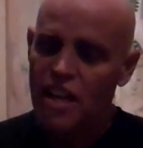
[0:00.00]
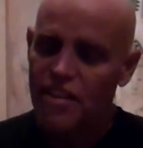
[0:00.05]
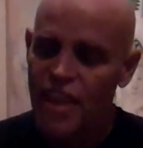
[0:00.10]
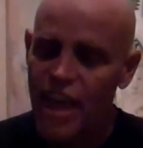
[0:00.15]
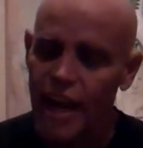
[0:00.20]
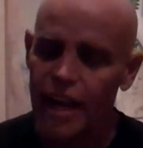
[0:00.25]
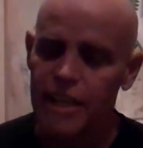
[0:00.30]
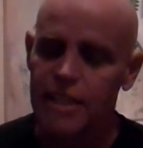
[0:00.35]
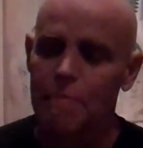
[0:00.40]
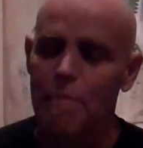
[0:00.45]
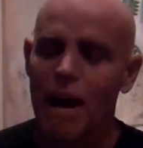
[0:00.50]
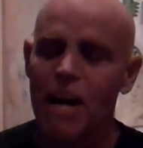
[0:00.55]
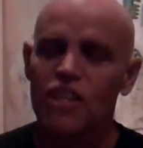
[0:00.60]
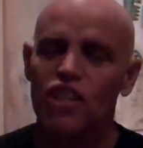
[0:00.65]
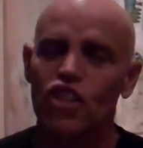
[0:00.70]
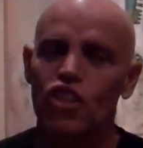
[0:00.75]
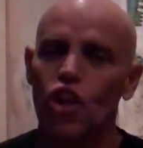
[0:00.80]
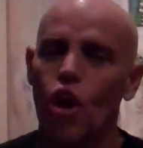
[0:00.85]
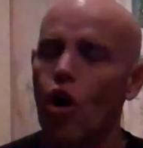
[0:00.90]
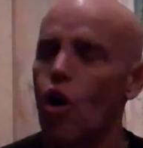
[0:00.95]
That is my
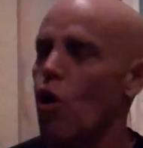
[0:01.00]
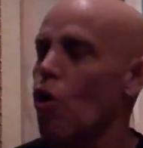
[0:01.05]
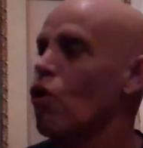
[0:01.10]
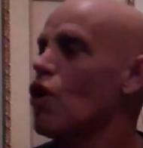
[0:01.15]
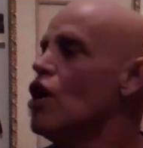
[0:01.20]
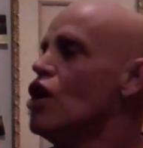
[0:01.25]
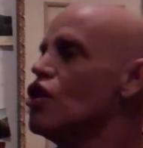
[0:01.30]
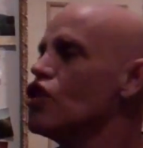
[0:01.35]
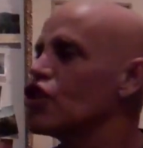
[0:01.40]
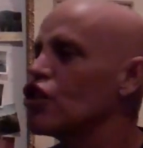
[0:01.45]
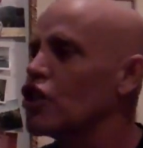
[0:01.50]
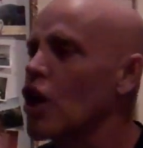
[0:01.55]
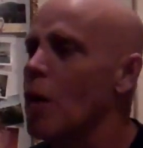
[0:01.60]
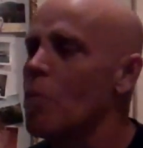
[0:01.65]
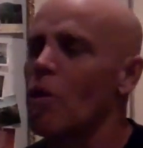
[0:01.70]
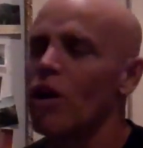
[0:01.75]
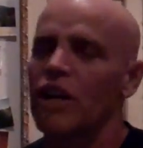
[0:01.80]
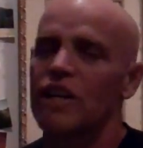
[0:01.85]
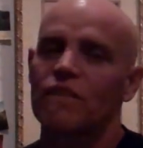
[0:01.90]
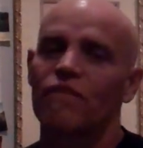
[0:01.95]
soul.
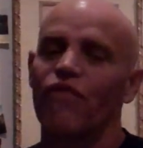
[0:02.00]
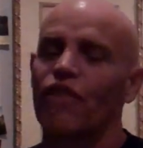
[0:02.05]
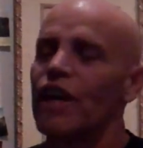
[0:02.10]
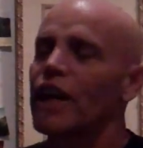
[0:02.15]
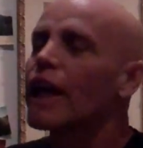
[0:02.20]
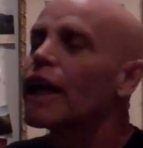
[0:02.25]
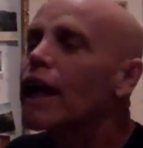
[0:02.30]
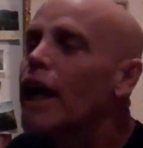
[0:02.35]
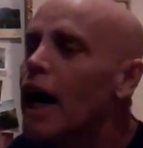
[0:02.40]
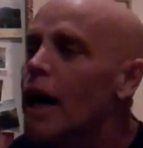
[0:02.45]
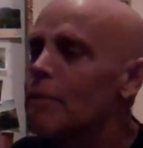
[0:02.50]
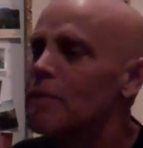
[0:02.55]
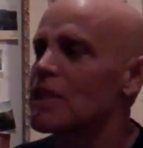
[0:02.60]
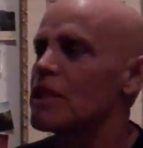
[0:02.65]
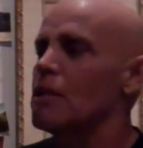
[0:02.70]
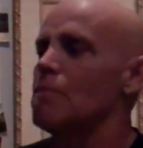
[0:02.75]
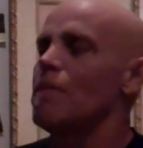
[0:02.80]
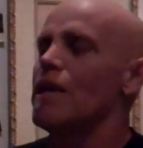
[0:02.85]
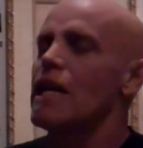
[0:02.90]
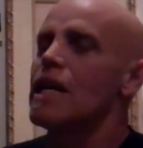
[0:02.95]
Someone is freaking coming
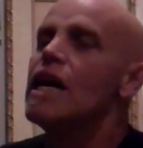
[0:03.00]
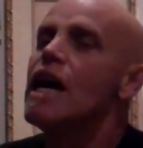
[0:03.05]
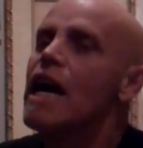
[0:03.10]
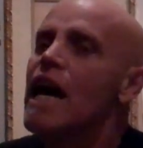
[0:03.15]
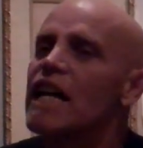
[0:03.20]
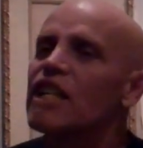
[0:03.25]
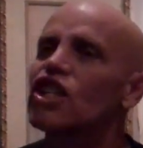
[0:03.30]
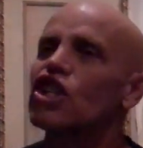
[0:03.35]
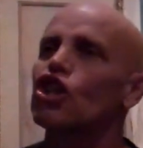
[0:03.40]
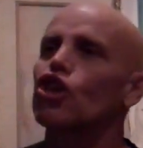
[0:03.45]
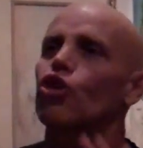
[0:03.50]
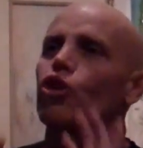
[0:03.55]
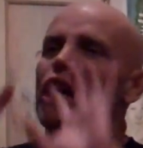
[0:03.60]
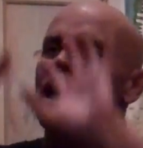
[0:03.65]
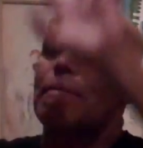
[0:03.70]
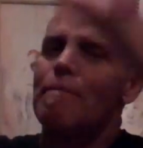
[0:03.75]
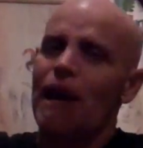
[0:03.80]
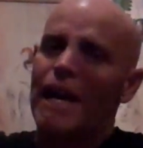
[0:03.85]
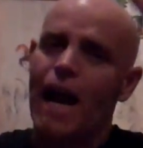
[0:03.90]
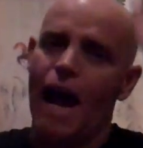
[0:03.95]
to me and
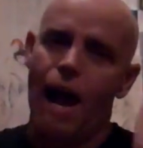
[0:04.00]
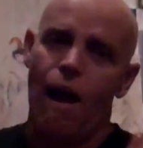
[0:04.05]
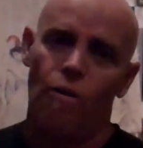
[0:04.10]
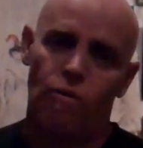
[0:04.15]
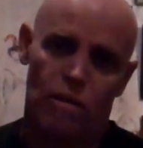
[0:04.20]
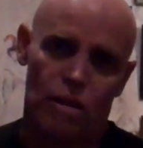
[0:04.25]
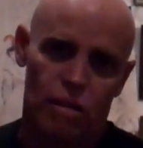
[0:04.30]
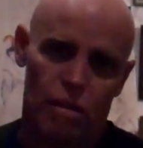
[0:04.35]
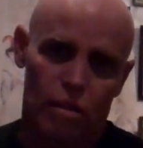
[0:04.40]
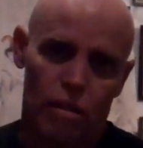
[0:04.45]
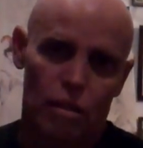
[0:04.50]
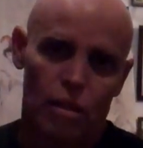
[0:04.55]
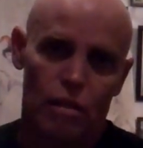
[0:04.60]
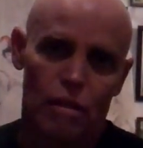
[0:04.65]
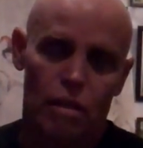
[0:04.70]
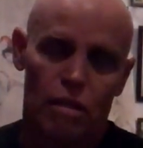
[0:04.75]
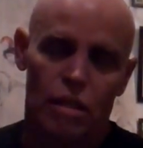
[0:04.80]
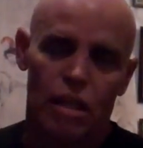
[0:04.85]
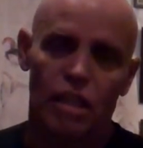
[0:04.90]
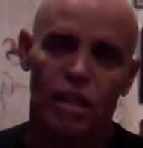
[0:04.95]
screaming out
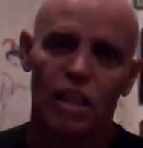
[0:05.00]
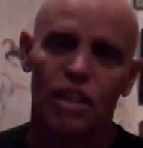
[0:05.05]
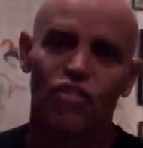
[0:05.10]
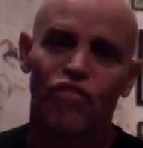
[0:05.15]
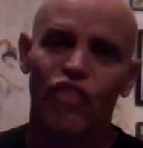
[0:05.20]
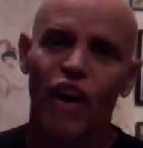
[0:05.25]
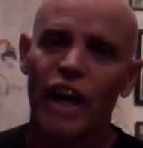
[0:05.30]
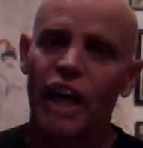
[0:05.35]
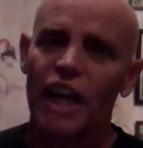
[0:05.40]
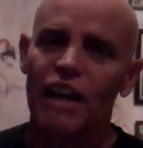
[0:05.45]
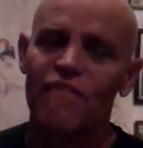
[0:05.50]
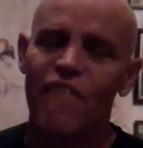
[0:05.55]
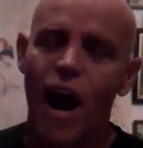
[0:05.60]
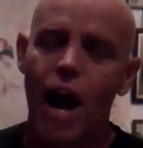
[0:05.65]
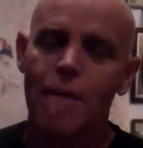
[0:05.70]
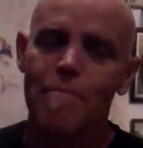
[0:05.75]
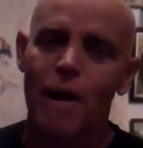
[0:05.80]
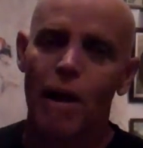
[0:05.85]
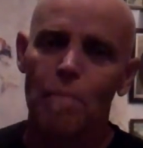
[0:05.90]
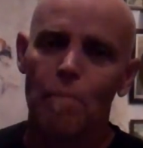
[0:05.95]
that this fucking
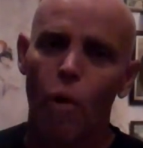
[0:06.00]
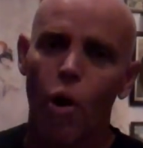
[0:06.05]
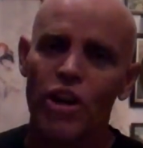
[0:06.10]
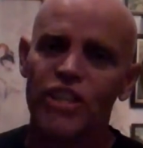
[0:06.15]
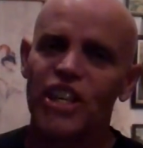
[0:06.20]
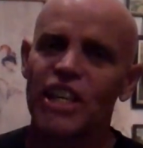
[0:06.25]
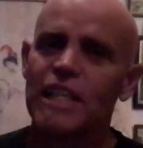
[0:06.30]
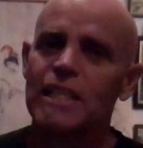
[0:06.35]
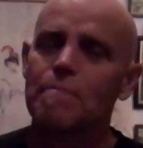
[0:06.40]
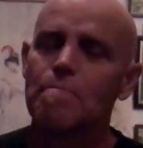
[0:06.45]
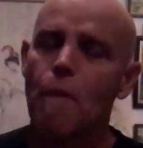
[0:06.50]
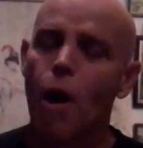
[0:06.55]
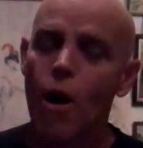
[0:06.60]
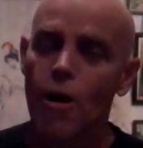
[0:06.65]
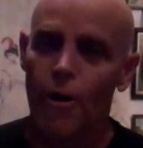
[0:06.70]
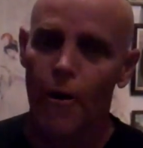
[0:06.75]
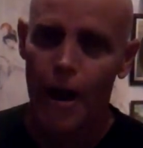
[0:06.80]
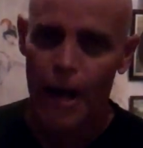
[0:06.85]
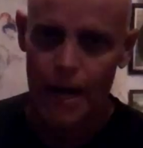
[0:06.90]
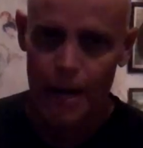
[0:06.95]
environmental poison is
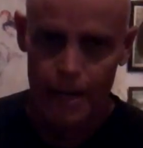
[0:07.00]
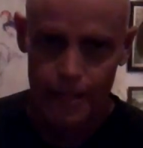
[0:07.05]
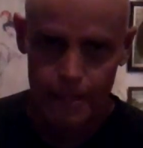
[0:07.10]
murdering